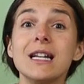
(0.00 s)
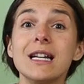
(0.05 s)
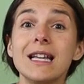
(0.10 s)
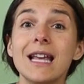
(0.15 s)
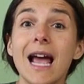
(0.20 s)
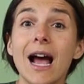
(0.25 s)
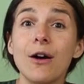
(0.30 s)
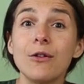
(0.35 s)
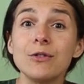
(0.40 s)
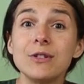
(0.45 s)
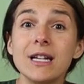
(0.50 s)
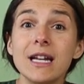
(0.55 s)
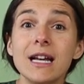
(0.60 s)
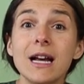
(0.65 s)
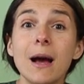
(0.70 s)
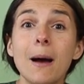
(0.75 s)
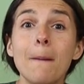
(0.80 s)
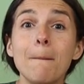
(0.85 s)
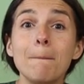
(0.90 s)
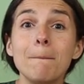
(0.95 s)
to
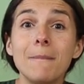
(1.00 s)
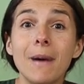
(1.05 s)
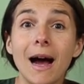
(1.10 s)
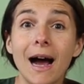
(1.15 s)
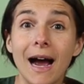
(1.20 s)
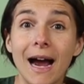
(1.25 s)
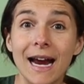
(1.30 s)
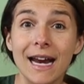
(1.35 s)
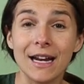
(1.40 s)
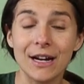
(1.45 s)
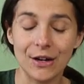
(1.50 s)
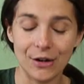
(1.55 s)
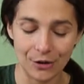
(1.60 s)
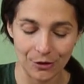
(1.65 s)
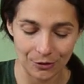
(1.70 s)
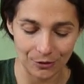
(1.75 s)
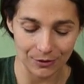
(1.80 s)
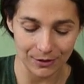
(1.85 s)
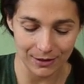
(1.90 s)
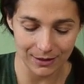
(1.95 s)
counting pine
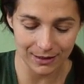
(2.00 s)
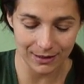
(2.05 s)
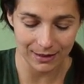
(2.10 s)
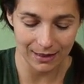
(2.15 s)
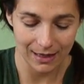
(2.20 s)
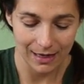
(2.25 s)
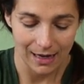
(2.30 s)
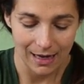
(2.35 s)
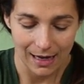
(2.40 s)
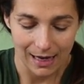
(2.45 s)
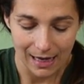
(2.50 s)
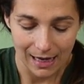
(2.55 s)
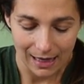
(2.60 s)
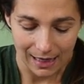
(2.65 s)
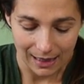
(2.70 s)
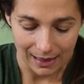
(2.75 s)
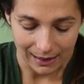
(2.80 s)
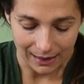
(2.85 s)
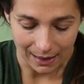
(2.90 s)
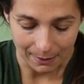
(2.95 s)
cones.
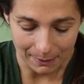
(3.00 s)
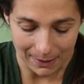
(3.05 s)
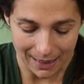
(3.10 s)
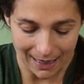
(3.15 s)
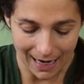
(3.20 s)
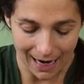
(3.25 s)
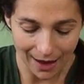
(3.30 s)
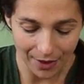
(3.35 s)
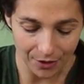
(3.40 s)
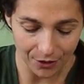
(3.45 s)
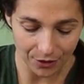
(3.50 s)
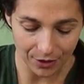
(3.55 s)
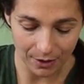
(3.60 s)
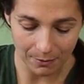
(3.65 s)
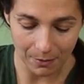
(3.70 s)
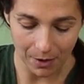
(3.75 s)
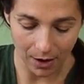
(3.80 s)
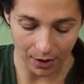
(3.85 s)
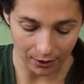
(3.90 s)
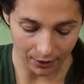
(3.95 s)
Let me gather
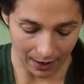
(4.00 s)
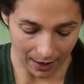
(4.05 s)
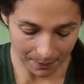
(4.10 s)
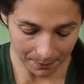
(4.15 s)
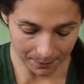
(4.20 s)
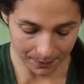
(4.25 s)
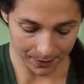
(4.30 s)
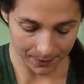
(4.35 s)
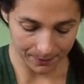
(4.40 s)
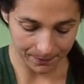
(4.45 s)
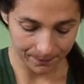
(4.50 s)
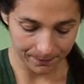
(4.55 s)
them all up.